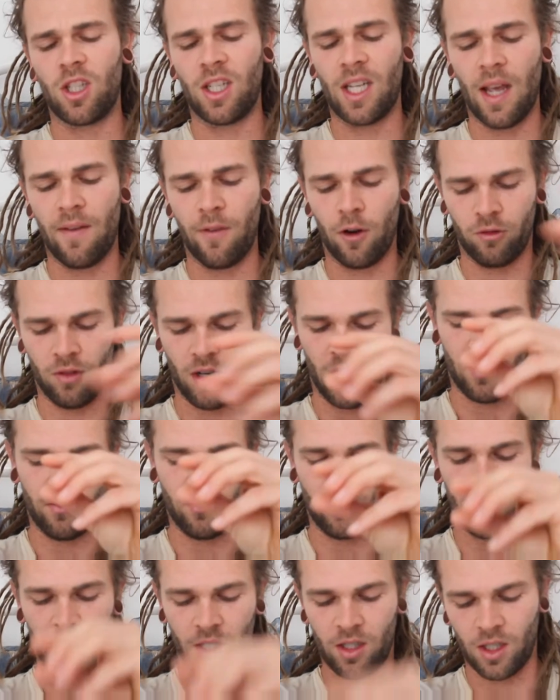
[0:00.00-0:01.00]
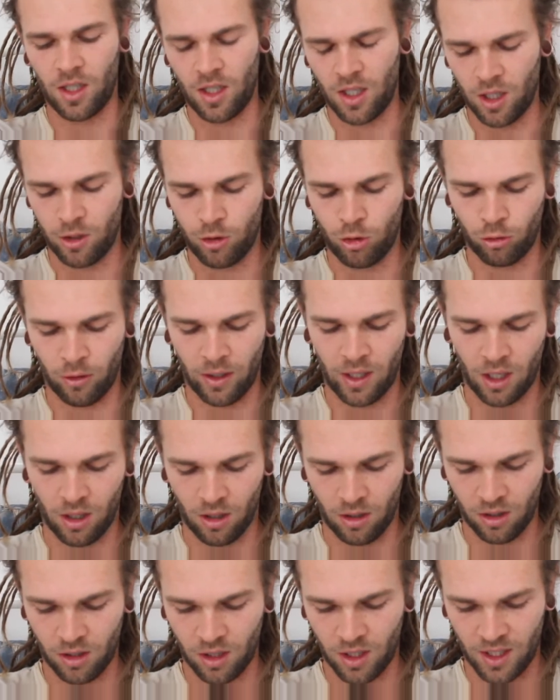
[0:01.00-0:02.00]
together rather than a
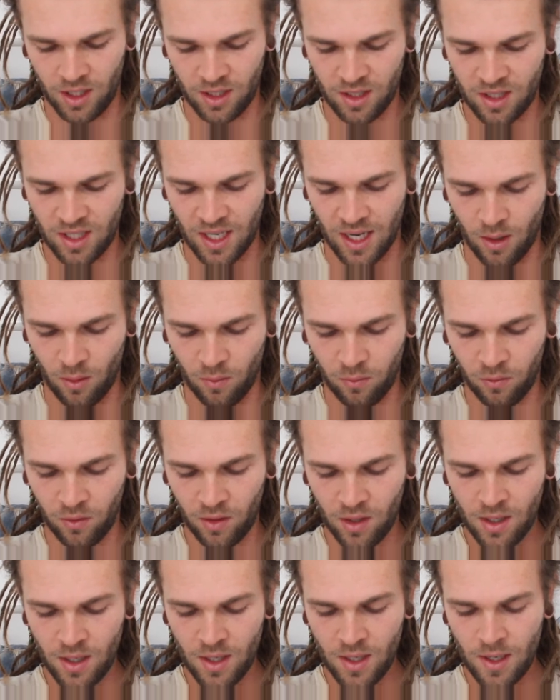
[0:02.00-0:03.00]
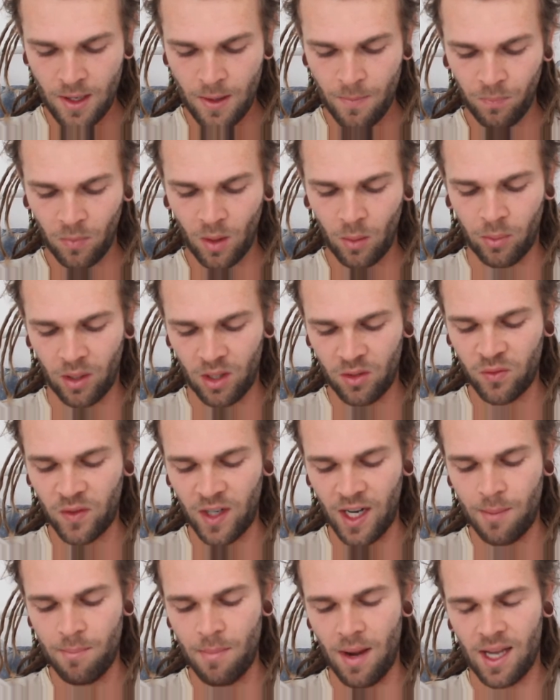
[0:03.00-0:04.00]
dreadlock itself. But it's
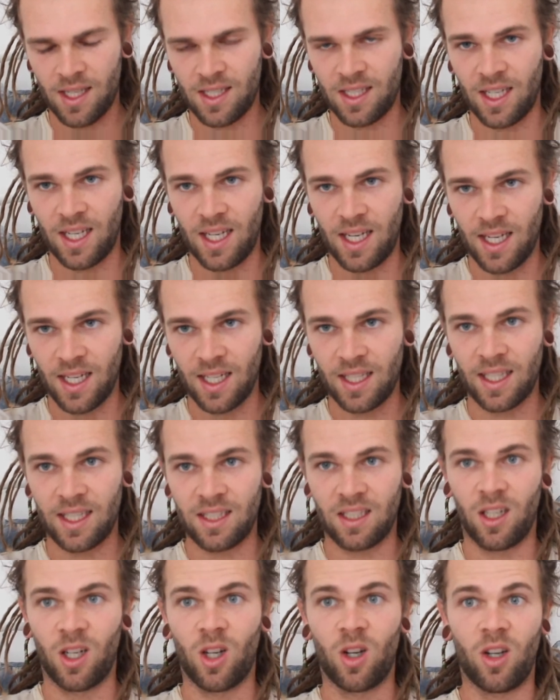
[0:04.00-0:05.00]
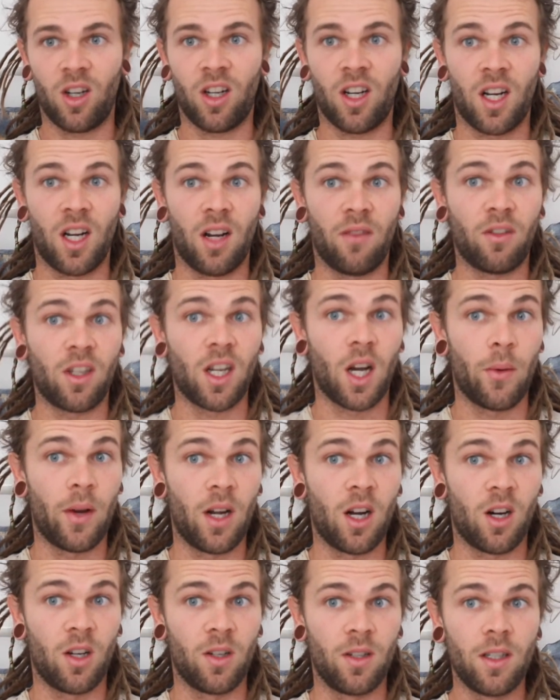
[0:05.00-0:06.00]
very messy and there's a lot kind of
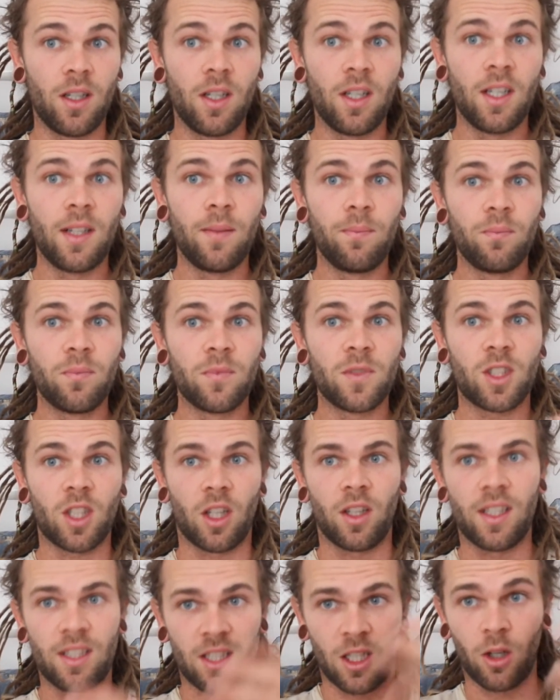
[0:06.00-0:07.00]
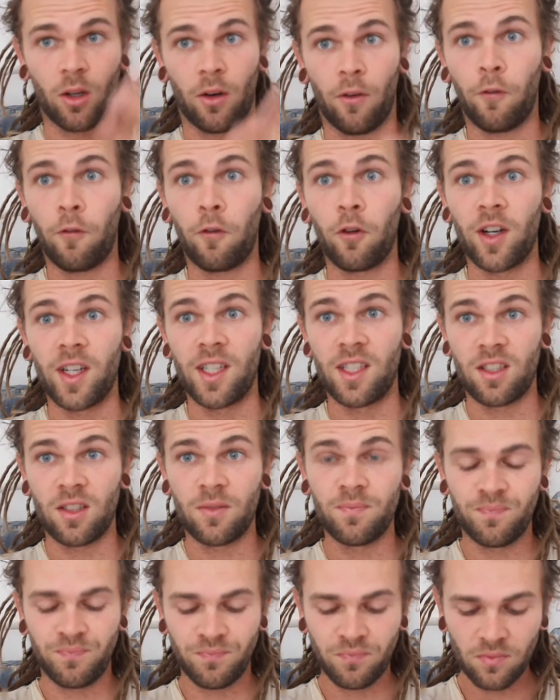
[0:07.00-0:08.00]
going on. So there's a lot of
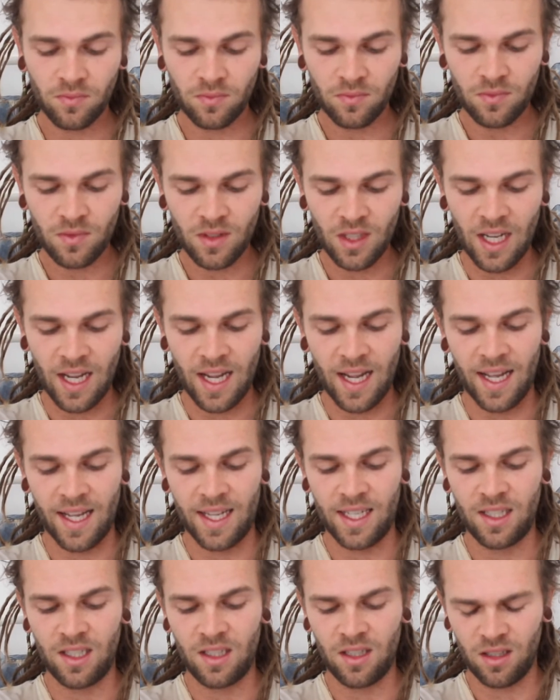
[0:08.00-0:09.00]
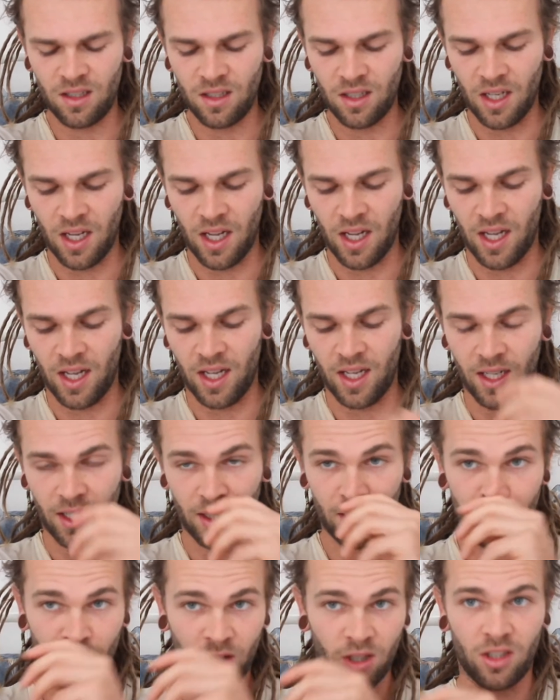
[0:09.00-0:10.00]
frizz and
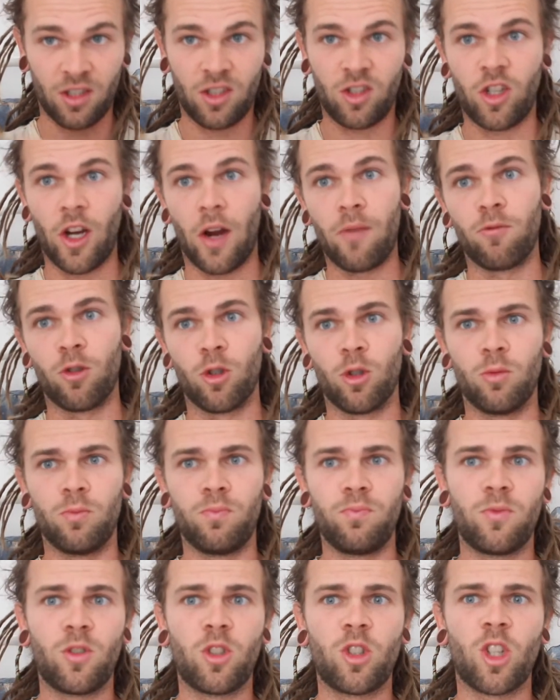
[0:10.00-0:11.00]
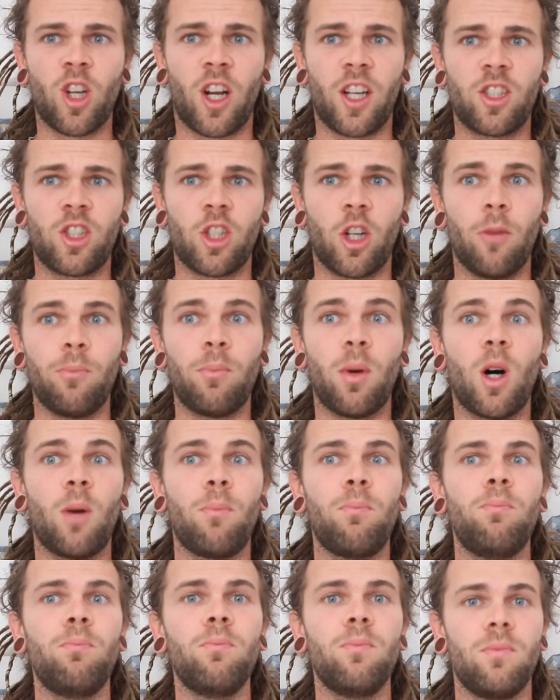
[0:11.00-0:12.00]
just general sideshow
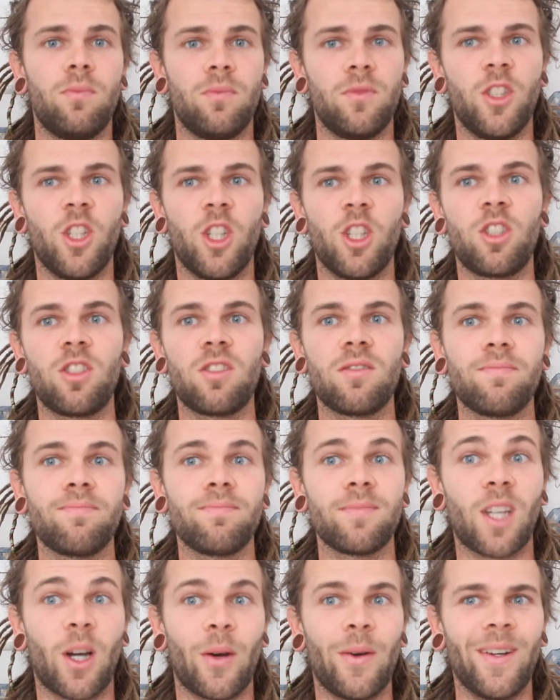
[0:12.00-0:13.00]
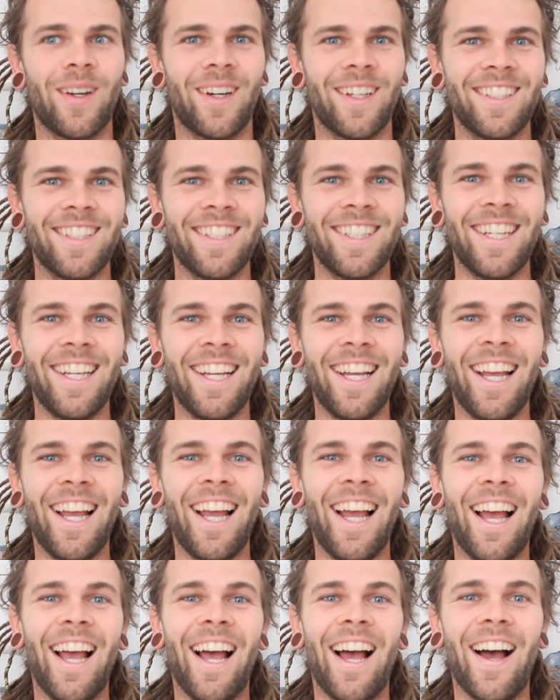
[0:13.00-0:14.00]
bobness going on.
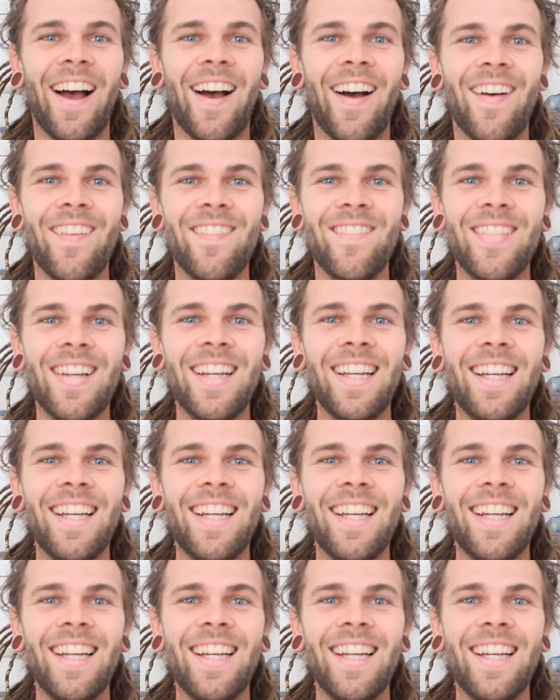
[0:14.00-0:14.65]
Yeah,